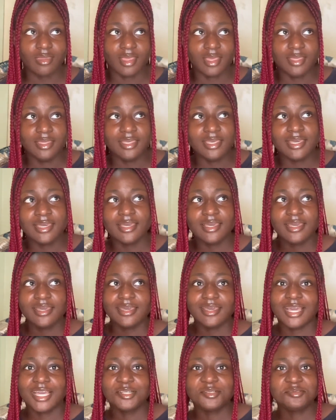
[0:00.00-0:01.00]

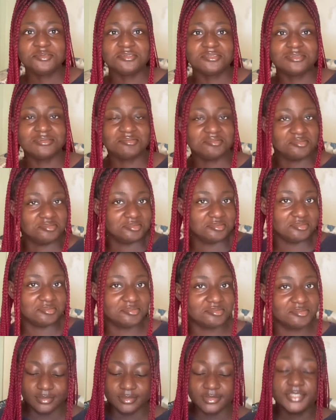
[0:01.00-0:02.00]
Yeah, I don't know.
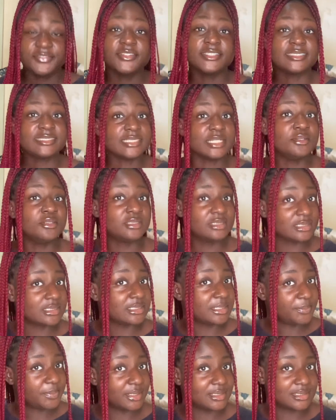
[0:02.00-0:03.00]
The first thing I notice in
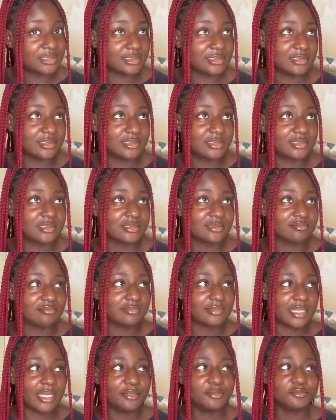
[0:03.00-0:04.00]
a person is,
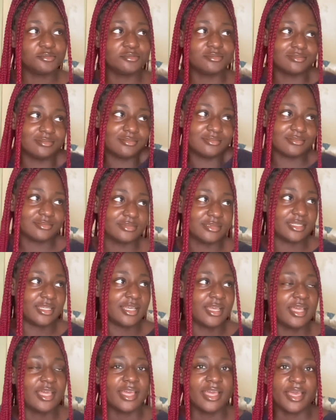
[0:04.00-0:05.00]
I don't know,
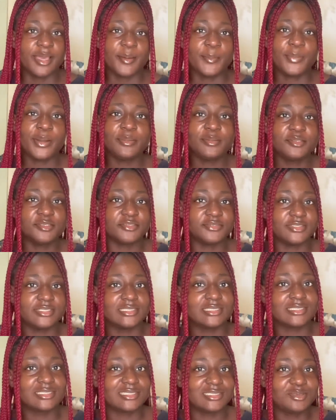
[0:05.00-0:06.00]
probably your
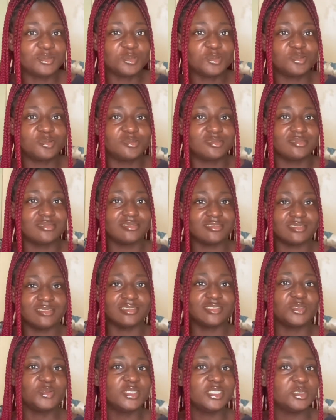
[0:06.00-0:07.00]
face. No,
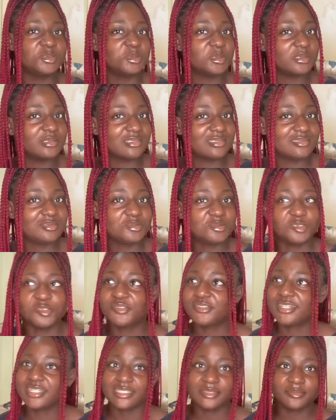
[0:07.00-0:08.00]
the way you talk. No, your
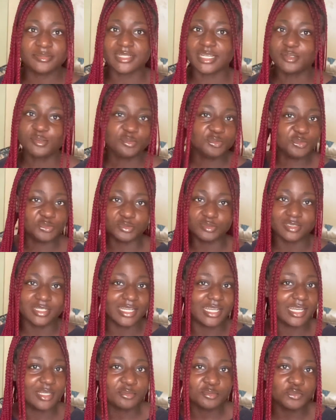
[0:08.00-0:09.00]
vibe. I don't know.
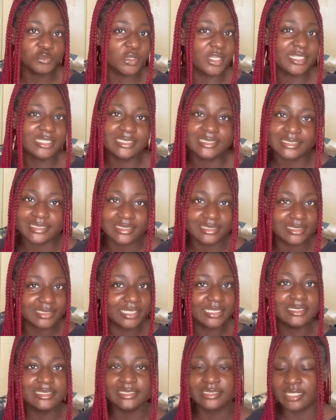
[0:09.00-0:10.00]

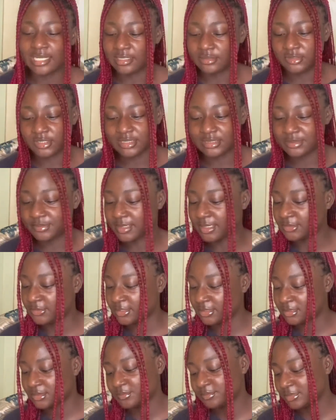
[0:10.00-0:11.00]
Anything that
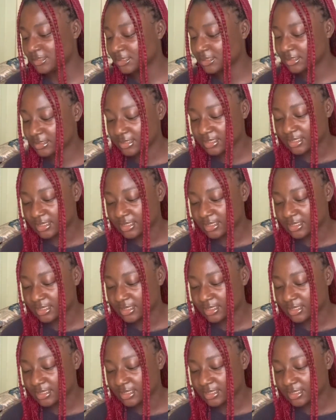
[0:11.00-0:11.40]
attracts me, please.